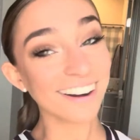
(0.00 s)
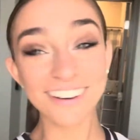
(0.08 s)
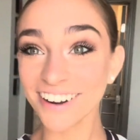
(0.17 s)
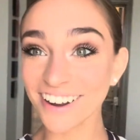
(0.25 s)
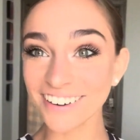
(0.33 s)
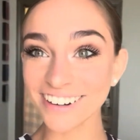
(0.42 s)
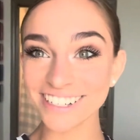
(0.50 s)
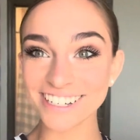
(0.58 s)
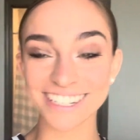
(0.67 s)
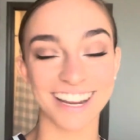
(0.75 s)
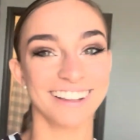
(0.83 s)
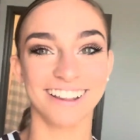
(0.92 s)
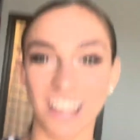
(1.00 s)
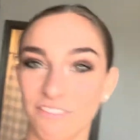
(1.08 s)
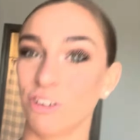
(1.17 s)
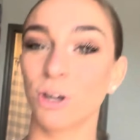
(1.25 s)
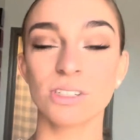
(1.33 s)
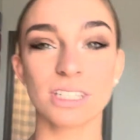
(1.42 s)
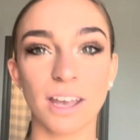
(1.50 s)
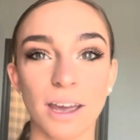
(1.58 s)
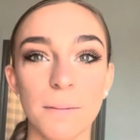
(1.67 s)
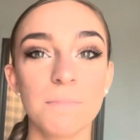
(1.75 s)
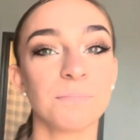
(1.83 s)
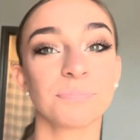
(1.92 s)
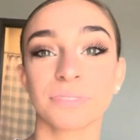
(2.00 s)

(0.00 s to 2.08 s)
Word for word: don't know, it just, it, it feels good.